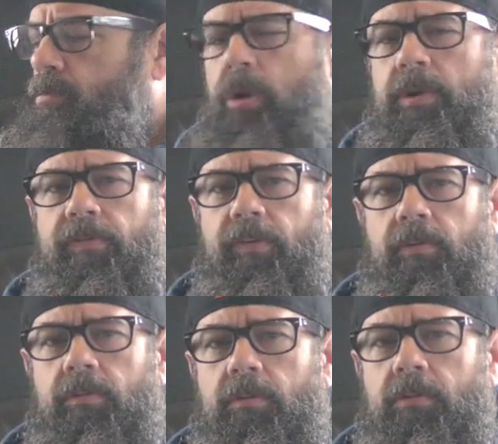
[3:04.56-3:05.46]
Wonderful.
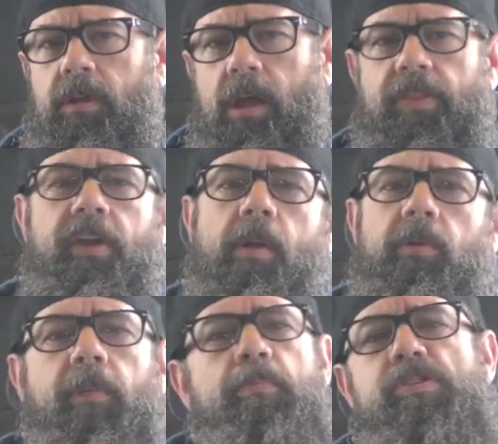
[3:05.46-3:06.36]
I think I
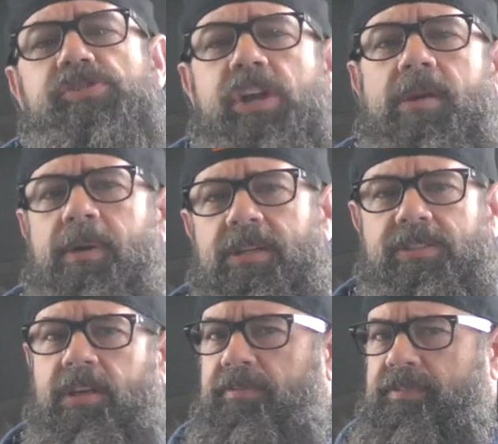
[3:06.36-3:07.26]
will appreciate
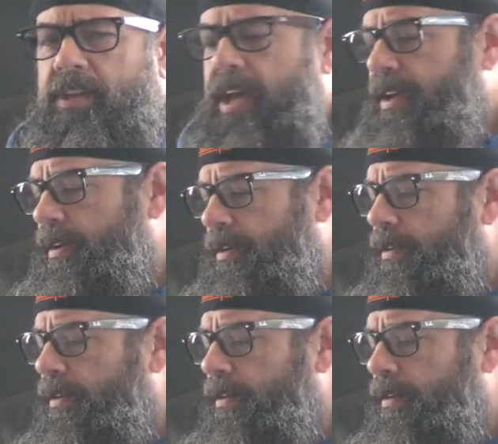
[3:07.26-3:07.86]
myself today.